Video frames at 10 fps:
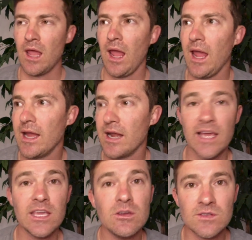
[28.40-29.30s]
and I
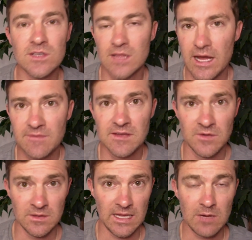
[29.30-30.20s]
use a lot of
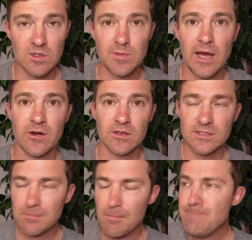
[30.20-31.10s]
different language
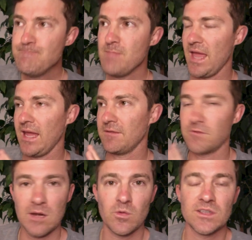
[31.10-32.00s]
patterns and
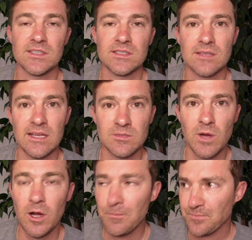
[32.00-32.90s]
frameworks as, as
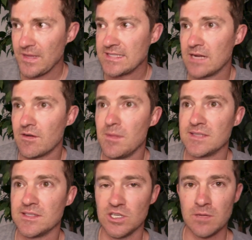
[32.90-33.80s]
well inside of our
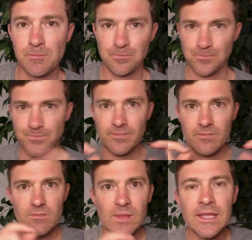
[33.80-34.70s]
messaging.
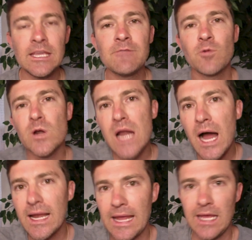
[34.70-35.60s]
If we're
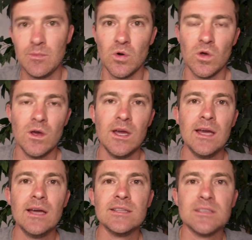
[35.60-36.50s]
not able
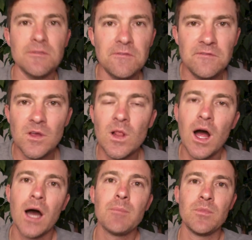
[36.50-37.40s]
to fill
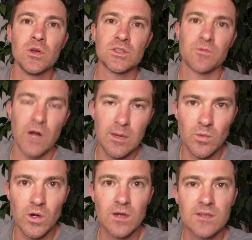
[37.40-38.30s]
up those
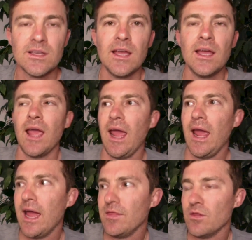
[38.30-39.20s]
frameworks
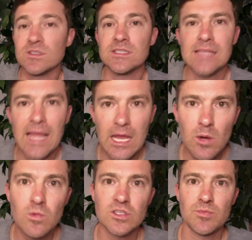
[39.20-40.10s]
and those
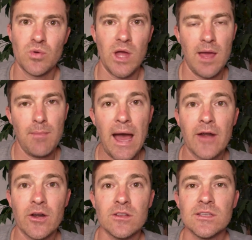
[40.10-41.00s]
language pr-
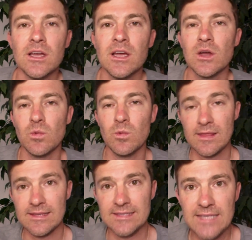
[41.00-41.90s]
patterns with
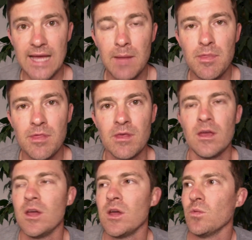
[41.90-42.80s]
depth,
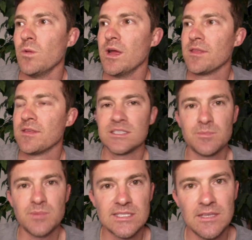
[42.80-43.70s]
with
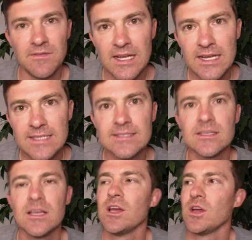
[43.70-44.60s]
specificness,
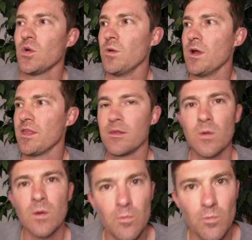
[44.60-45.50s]
with
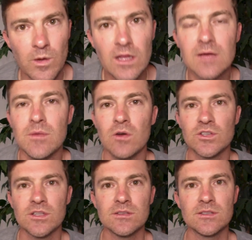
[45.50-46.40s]
real
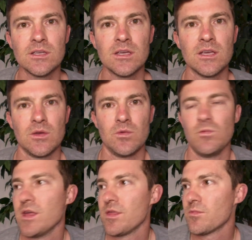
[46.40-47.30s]
emotions,
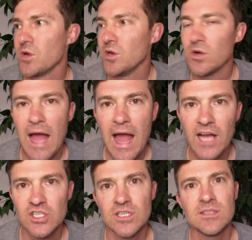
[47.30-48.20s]
with real
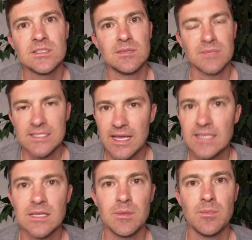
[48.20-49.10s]
actions and
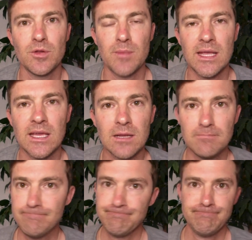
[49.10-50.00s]
mistakes that people are making,
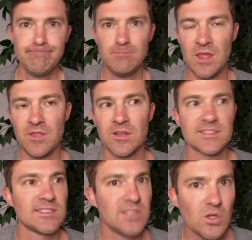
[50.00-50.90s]
then they're
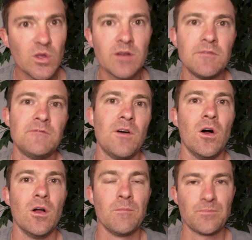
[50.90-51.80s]
still going to
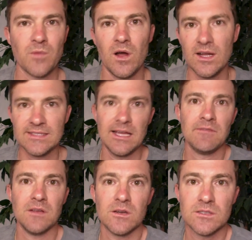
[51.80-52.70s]
fall on
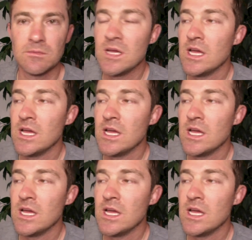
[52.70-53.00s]
deaf ears.